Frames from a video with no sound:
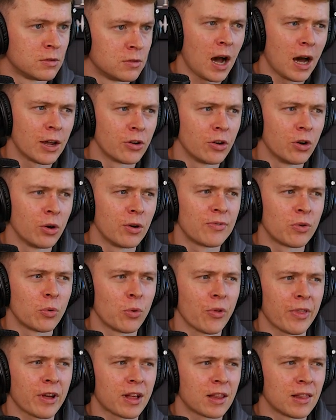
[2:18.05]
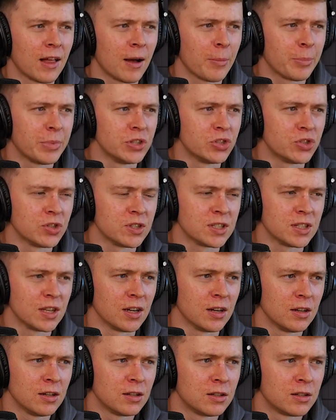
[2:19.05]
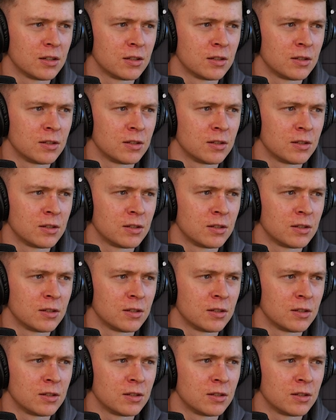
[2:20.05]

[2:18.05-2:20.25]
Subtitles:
I don't know if I want the clapping just yet.